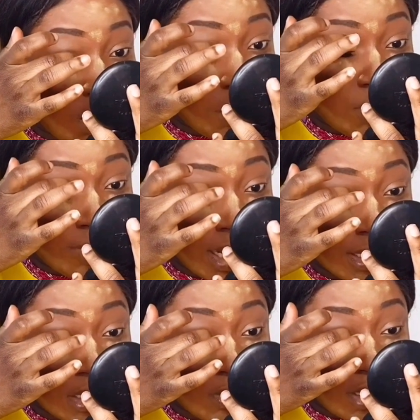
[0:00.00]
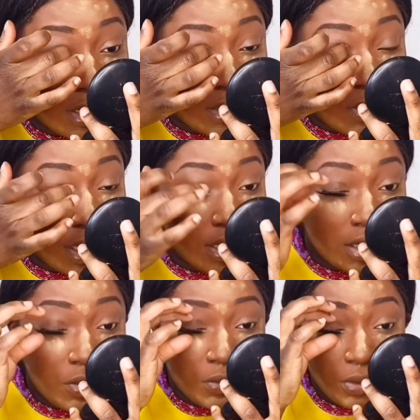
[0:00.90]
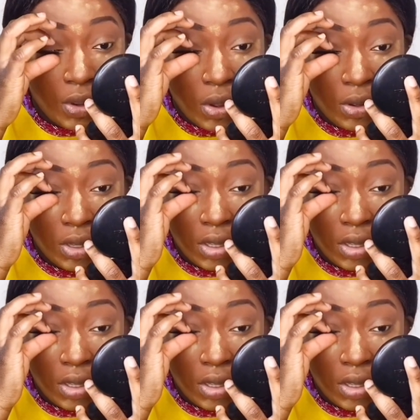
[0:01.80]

over brass and wet way ye free ho.